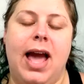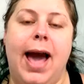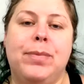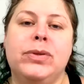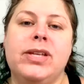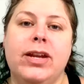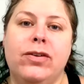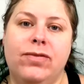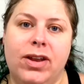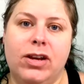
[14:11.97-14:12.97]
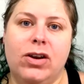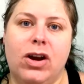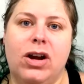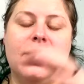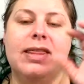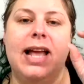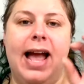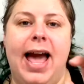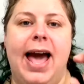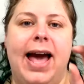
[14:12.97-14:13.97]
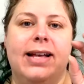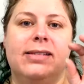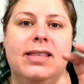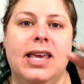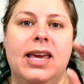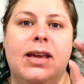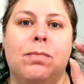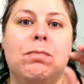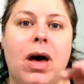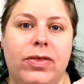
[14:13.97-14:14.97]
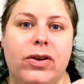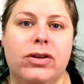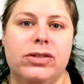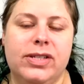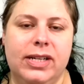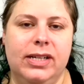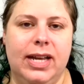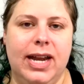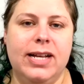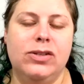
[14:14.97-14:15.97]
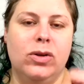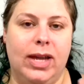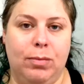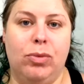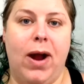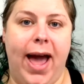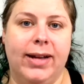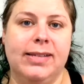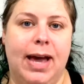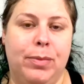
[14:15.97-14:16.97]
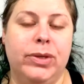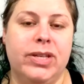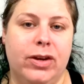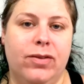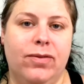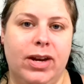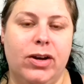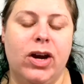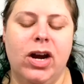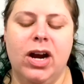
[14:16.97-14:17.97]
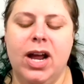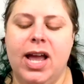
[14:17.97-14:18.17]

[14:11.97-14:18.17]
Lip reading: apple cider vinegar that has the mother still in it, so like Bragg's apple cider vinegar.